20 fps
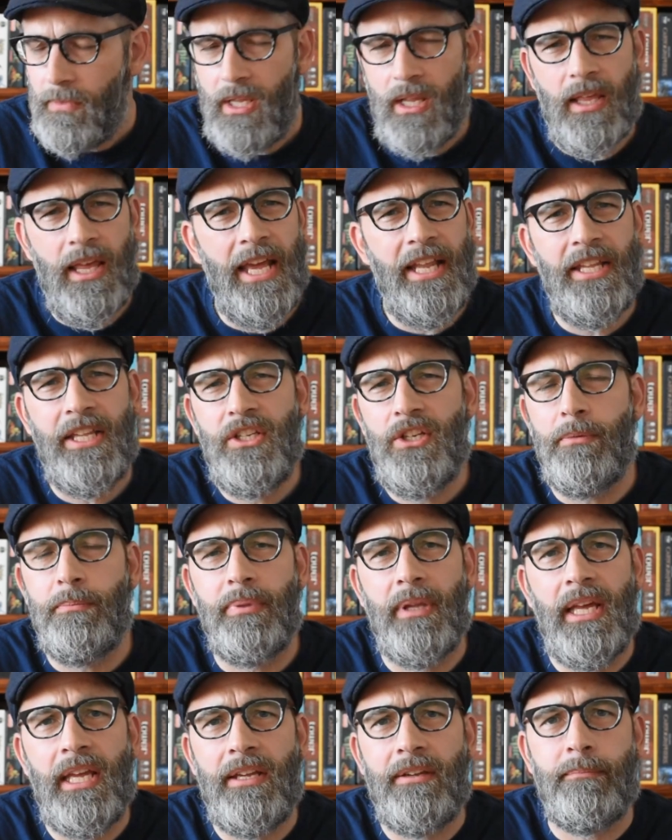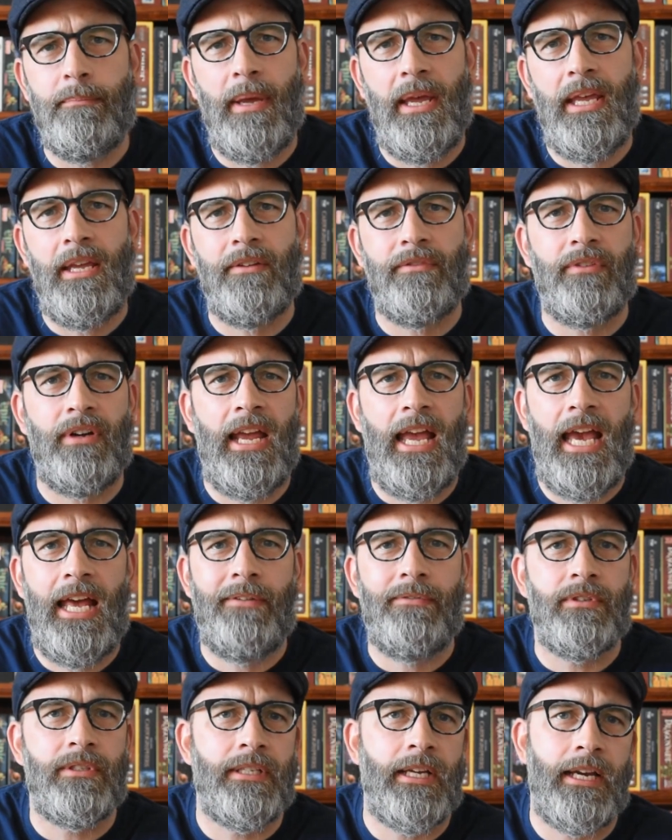And then you're paying for
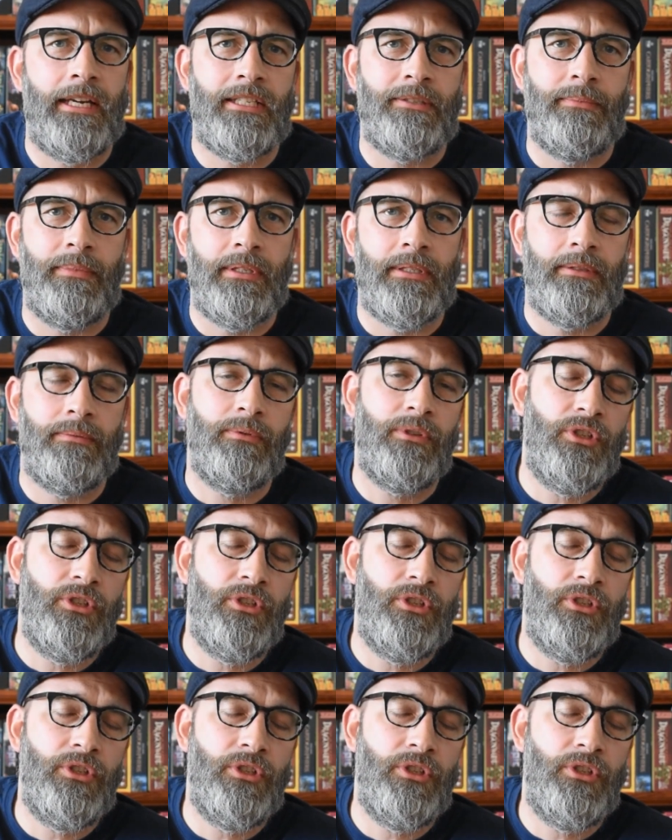advertisements,